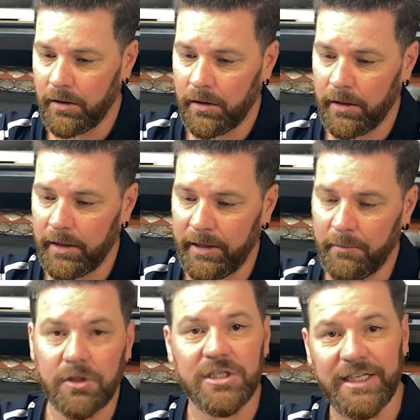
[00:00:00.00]
And
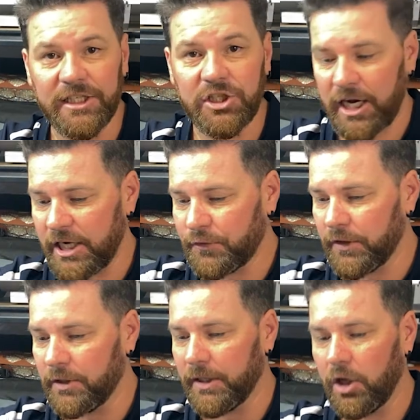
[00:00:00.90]
we'll just let this charge for a
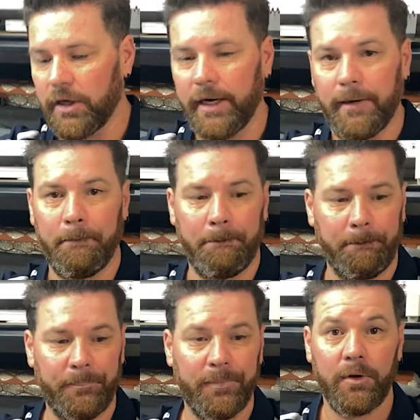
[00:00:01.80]
little bit longer.
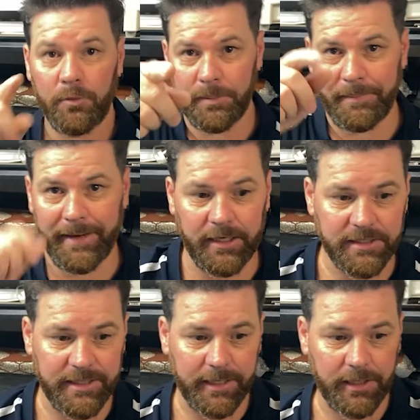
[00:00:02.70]
We'll be back in a
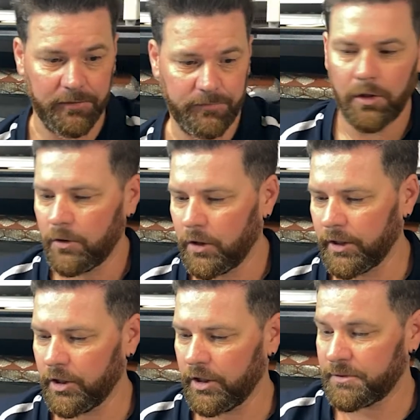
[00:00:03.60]
second. Alright
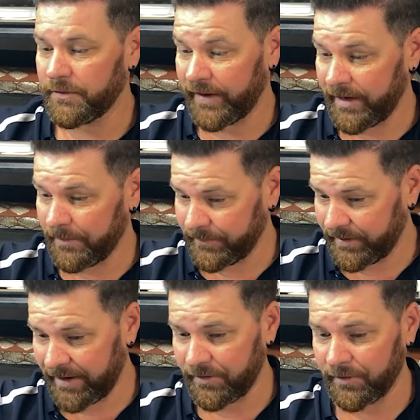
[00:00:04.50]
guys, we've
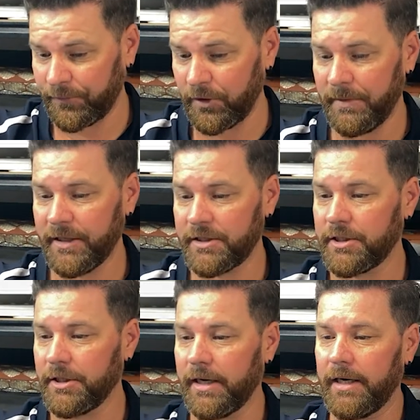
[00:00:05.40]
gave it a few minutes
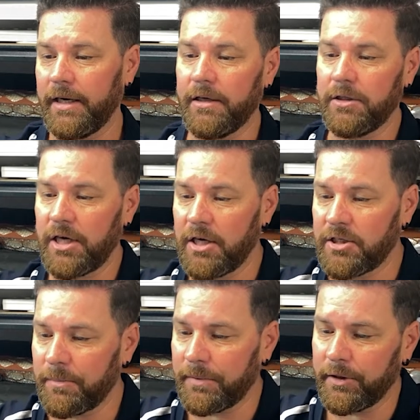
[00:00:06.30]
to charge
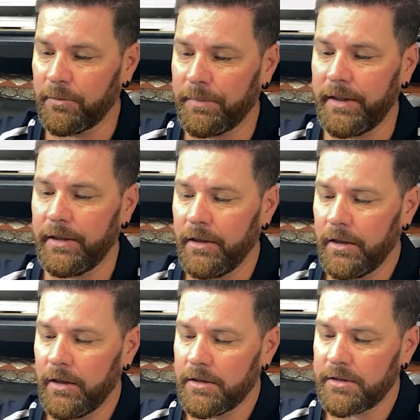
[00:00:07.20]
up a little bit.
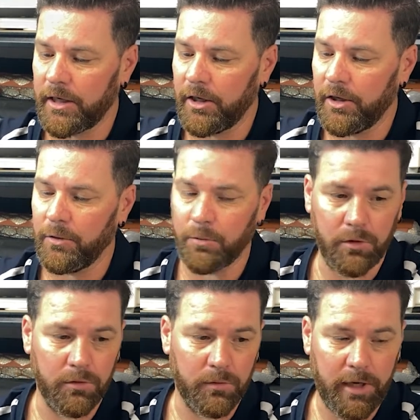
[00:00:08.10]
So
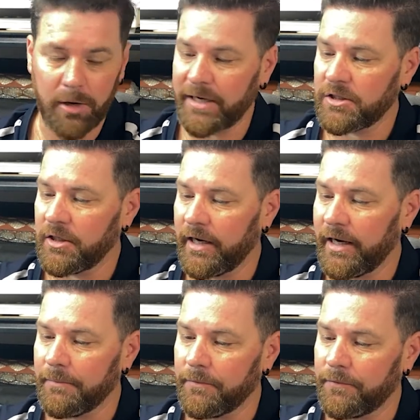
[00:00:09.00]
we'll go back
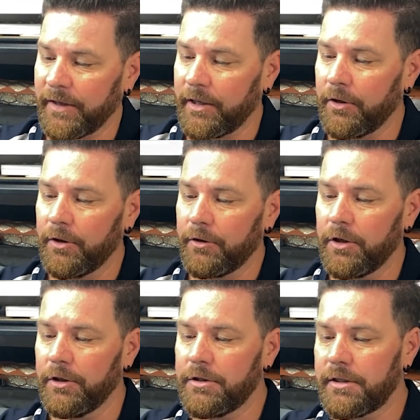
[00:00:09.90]
to flicking her
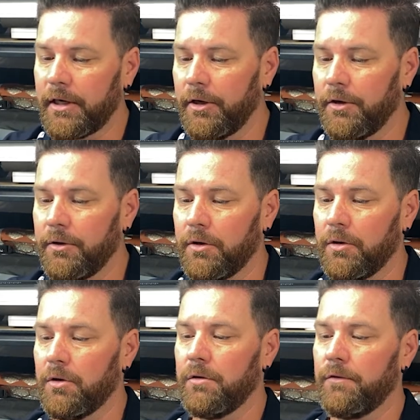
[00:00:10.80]
on. So
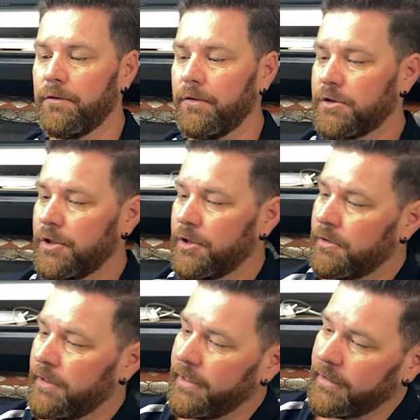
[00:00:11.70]
turn
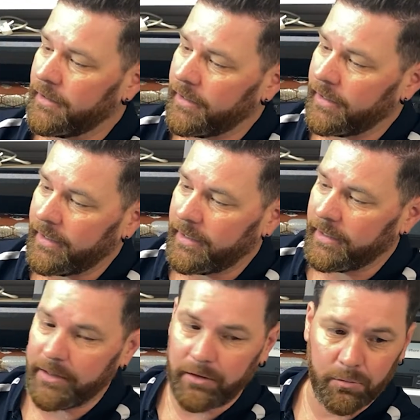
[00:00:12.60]
around
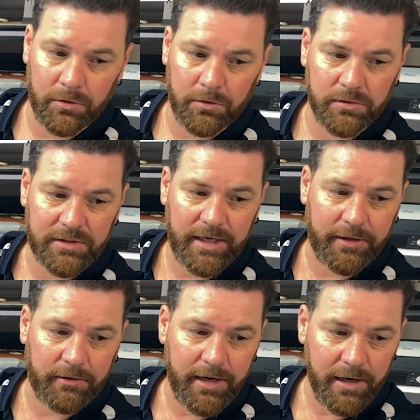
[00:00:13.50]
and we'll start
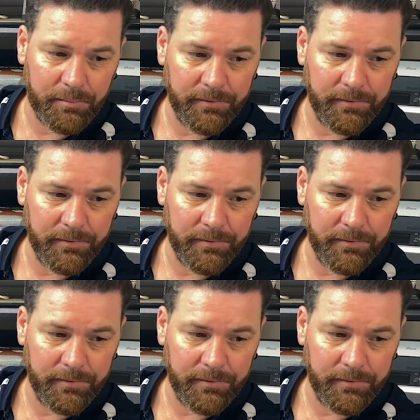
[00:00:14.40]
her up.